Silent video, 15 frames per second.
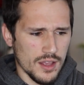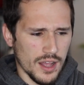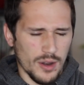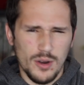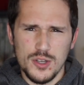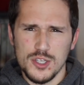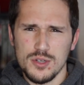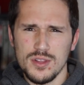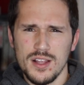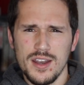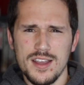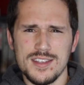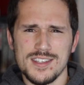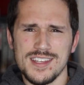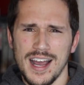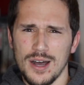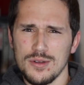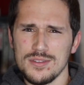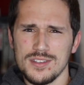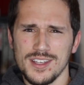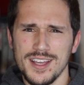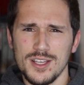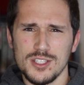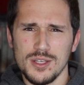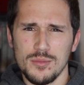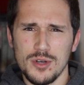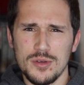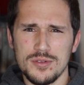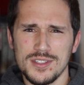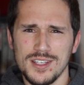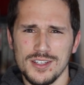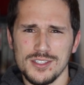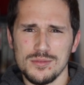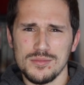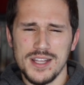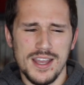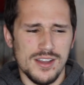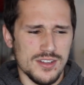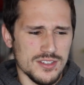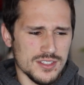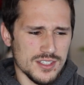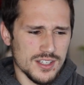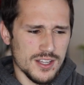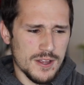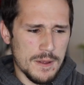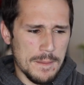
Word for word: I don't know. Chulane sounds like someone who tells some tales.